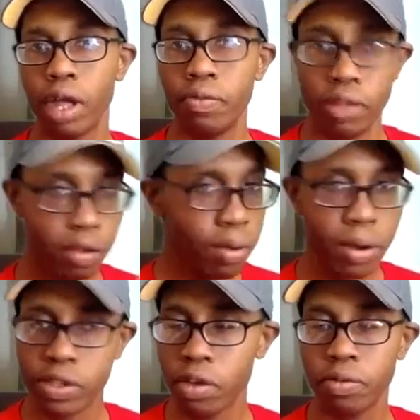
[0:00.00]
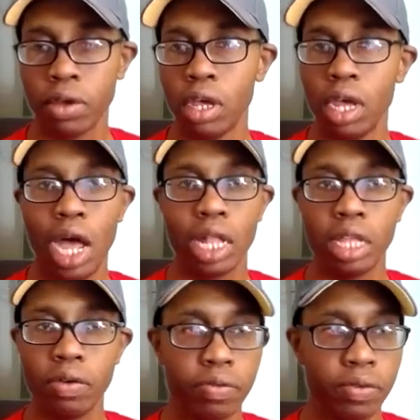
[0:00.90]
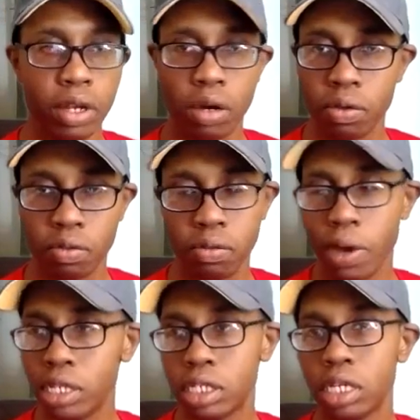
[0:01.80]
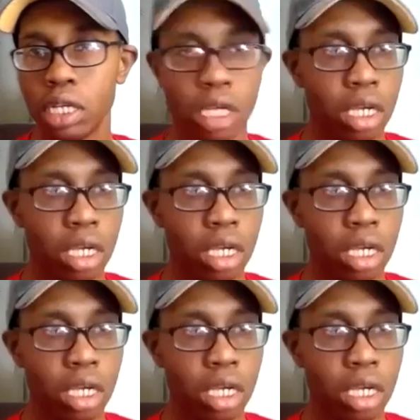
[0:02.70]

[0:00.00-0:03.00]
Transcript: I live by myself. I live, with roommates.